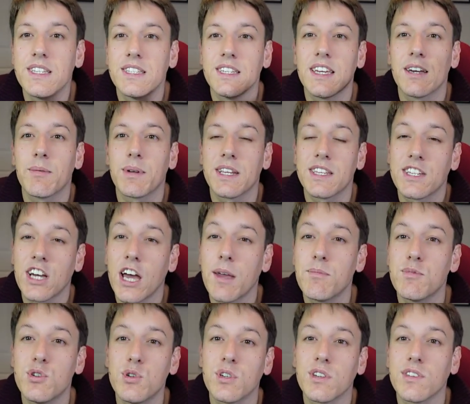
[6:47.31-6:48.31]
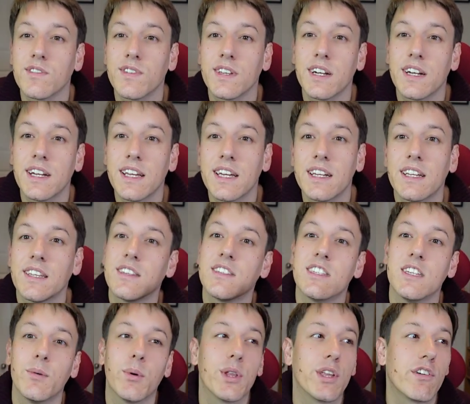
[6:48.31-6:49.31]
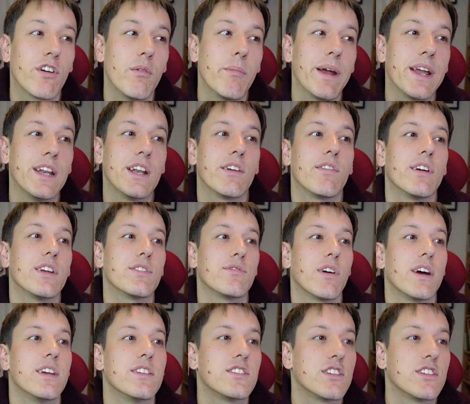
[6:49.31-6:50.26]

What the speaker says: see how many times you can fit it in and see what the remainder is, right?